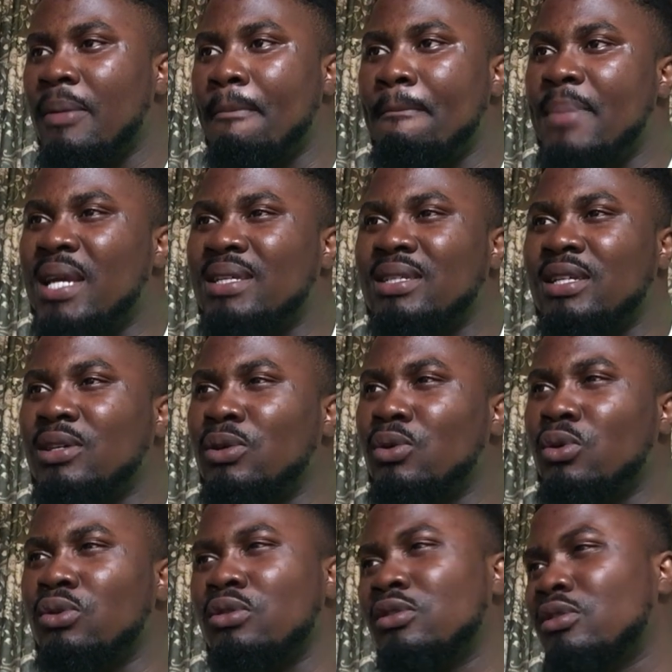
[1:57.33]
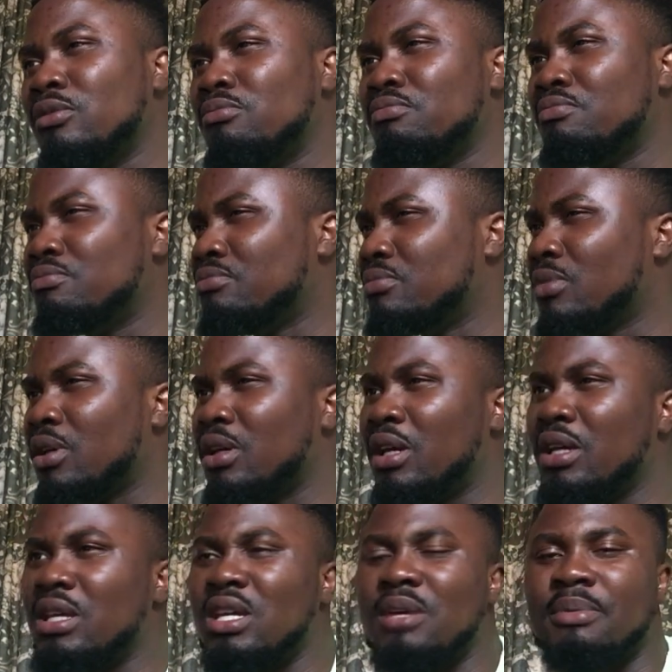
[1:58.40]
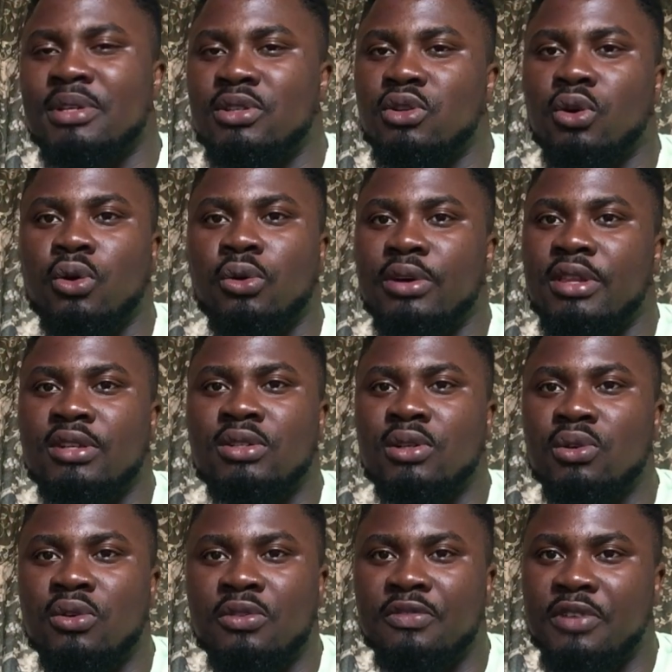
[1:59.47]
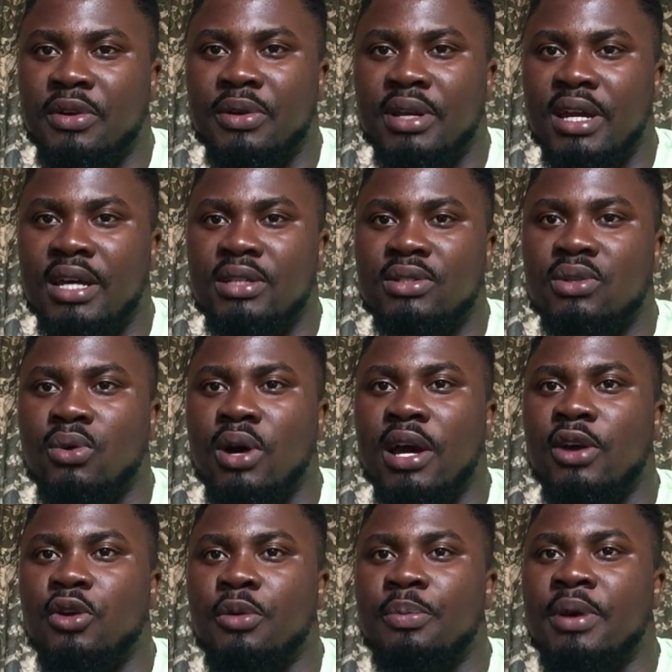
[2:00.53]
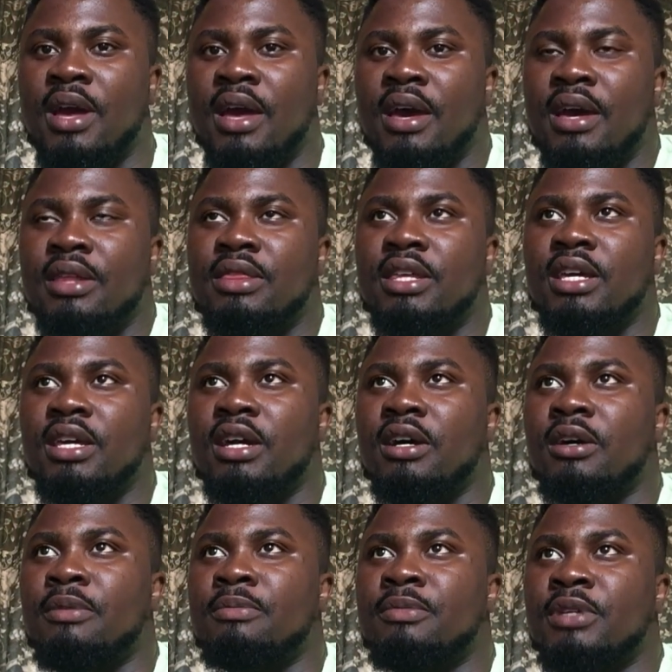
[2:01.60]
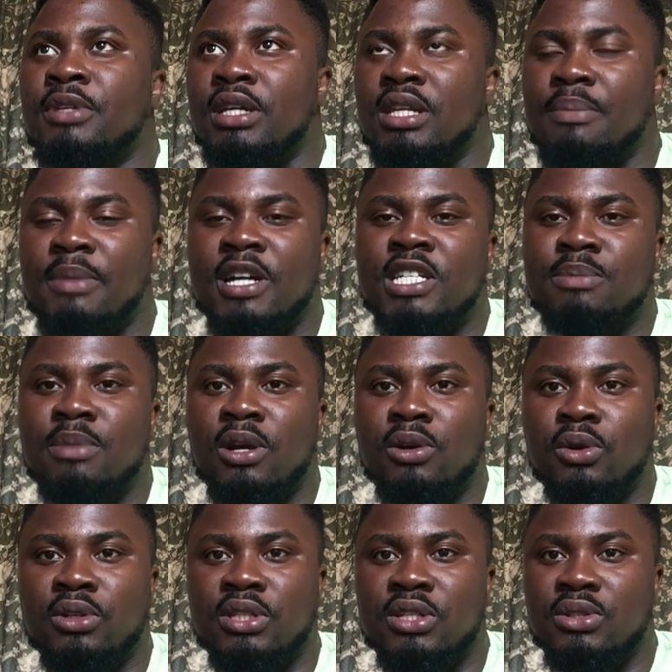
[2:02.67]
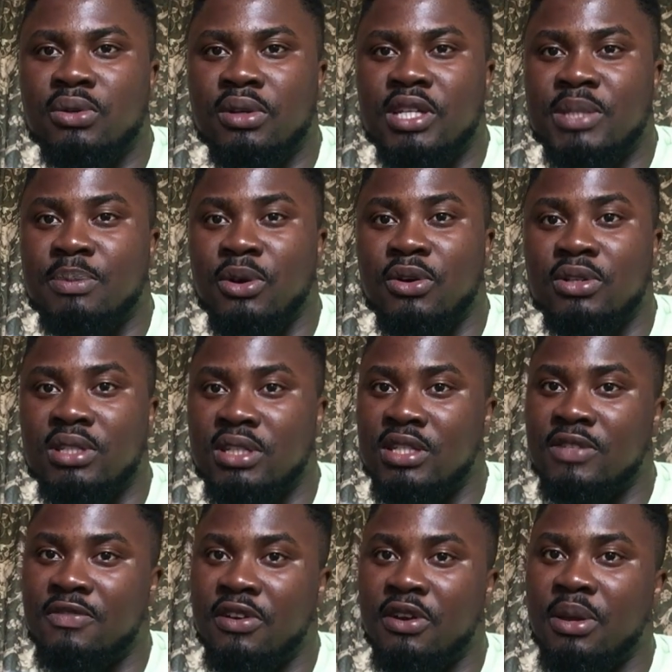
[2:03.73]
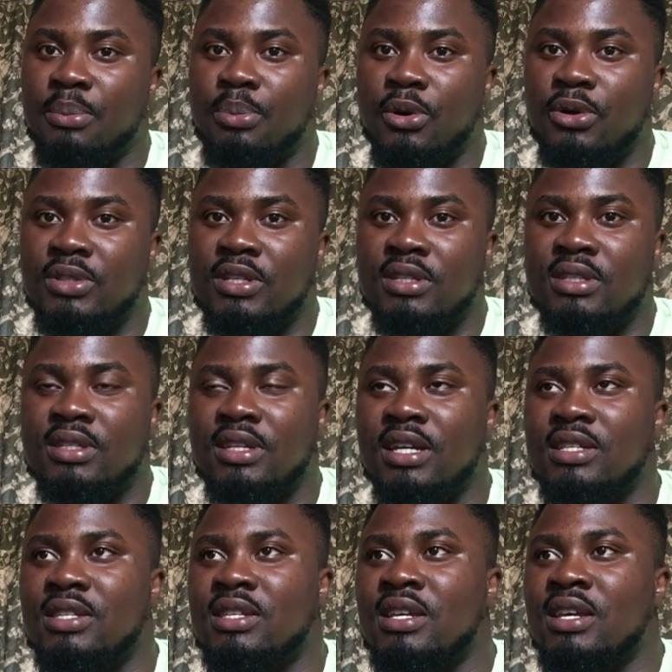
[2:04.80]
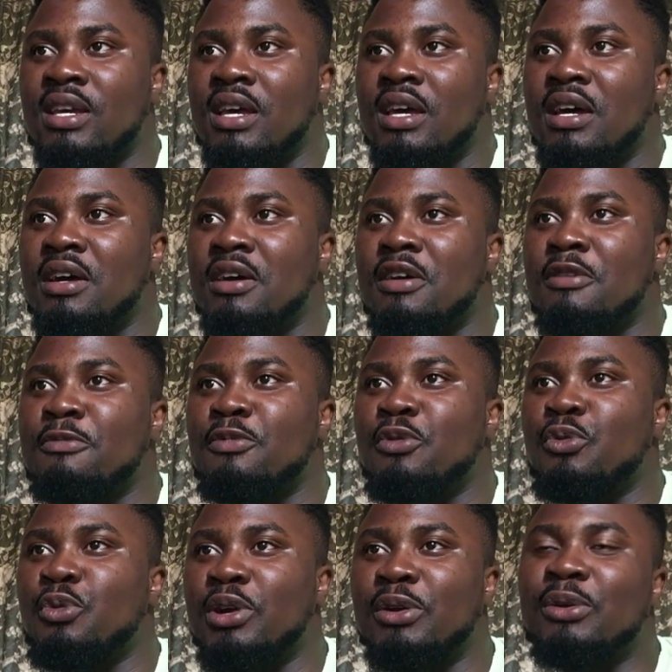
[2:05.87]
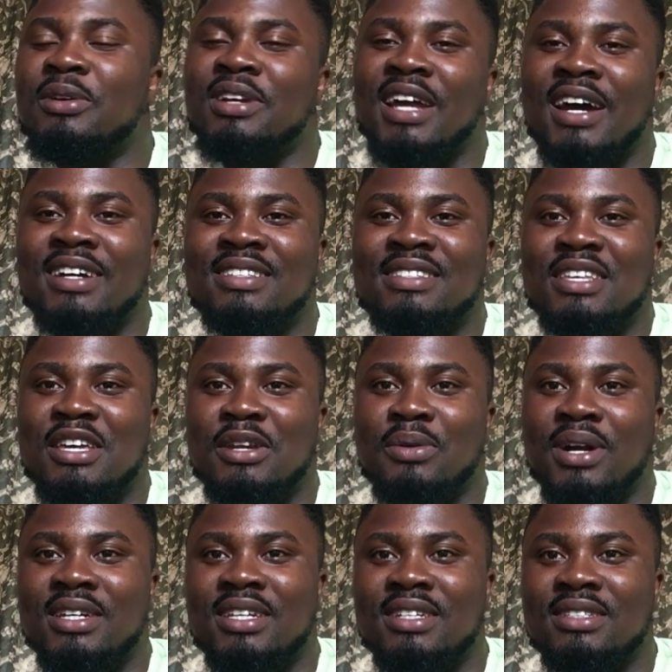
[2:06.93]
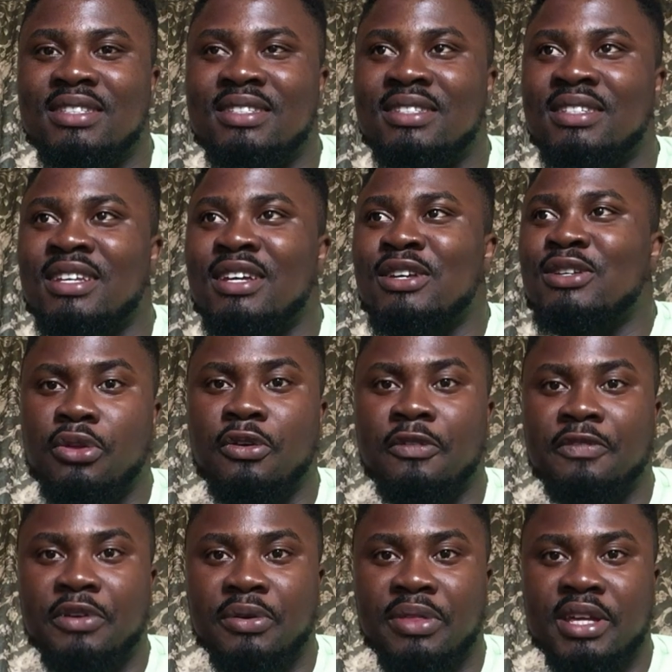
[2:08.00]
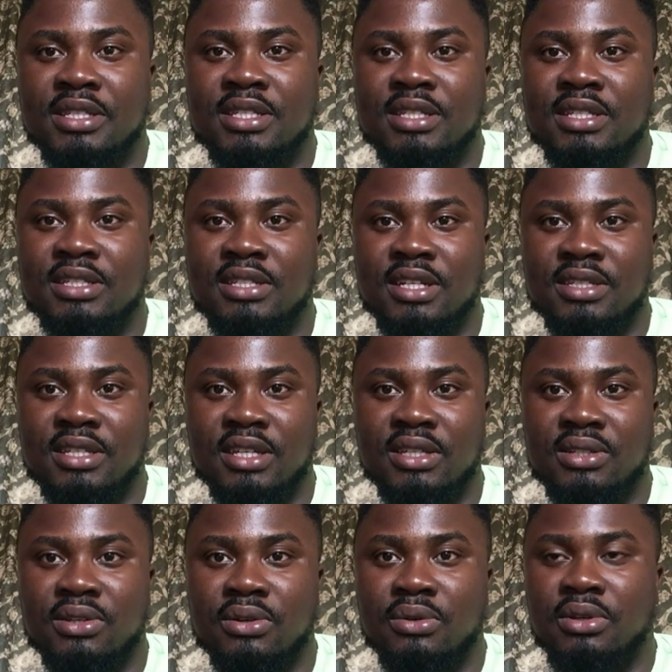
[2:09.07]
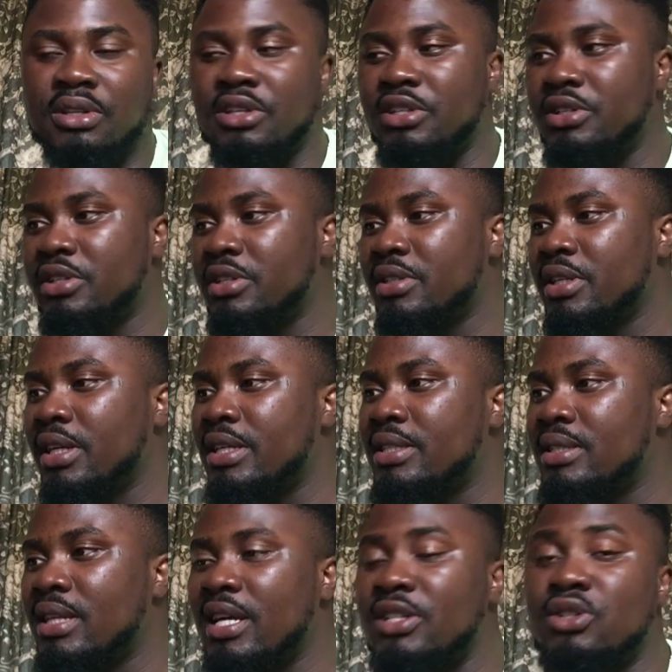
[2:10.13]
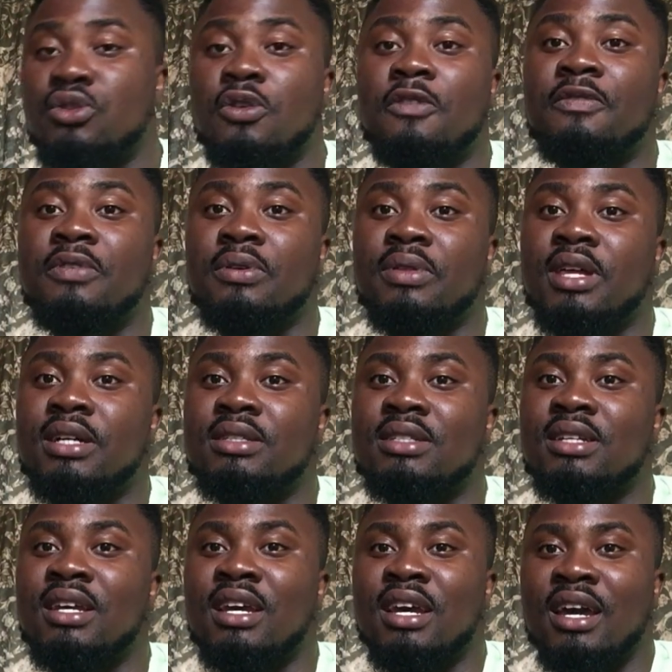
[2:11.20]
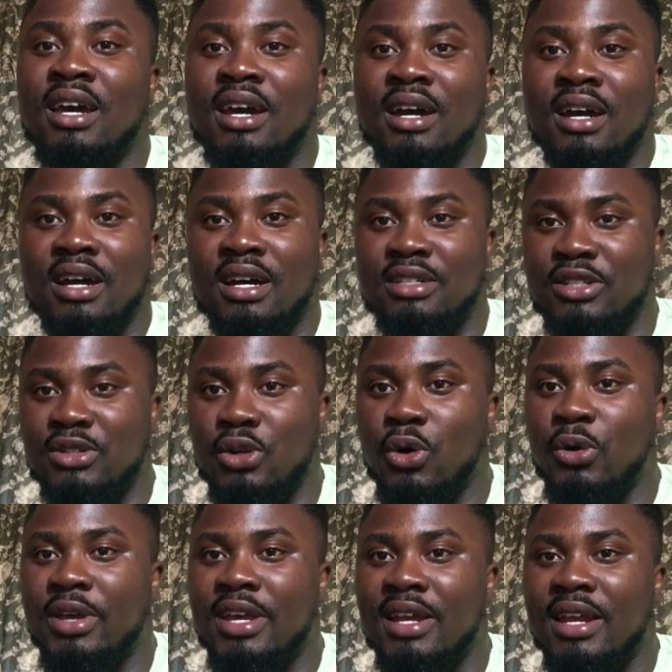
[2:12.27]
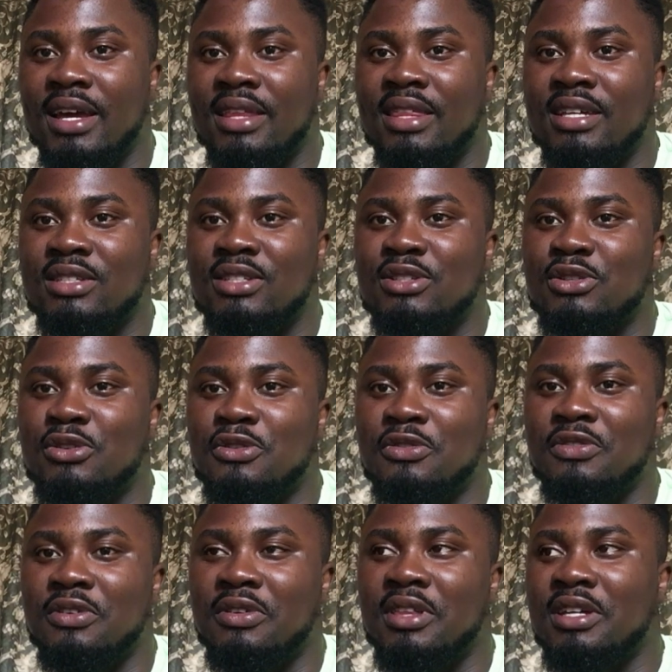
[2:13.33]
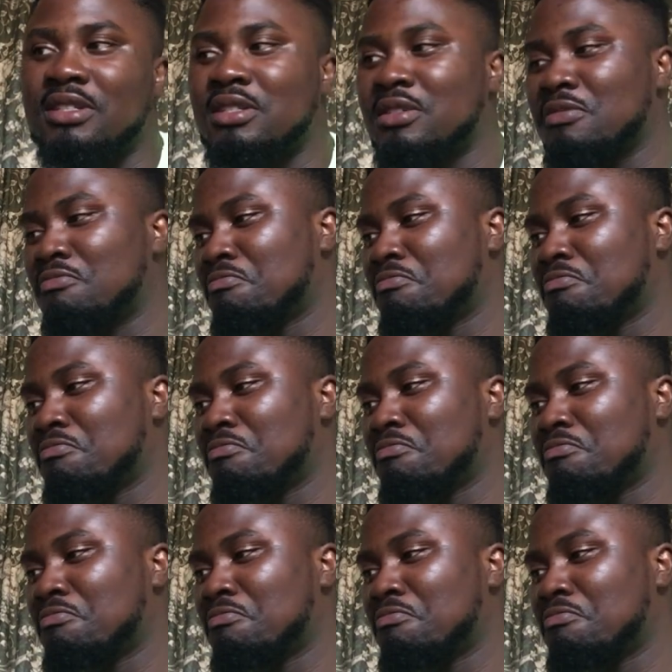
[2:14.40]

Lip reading: makes it look immature. It doesn't look very nice. So I hope the management looks into this, because it is very important that we look nice in our kits. Do you feel that the jersey is good? The jersey is nice? Do you feel that it is okay like that? Do you feel that